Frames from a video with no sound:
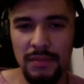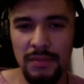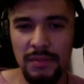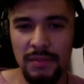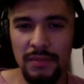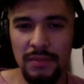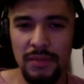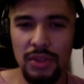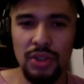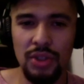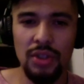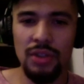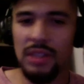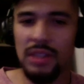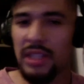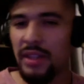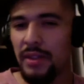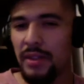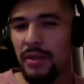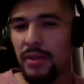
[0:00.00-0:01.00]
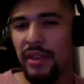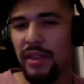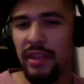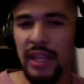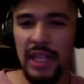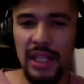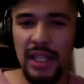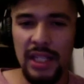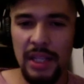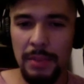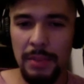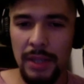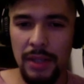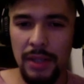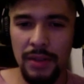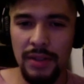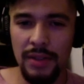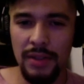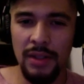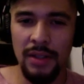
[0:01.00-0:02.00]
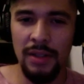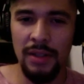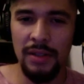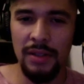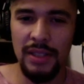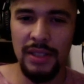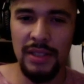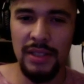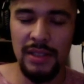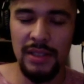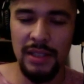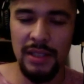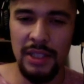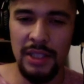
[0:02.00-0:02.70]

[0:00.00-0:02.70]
You don't need to think about all these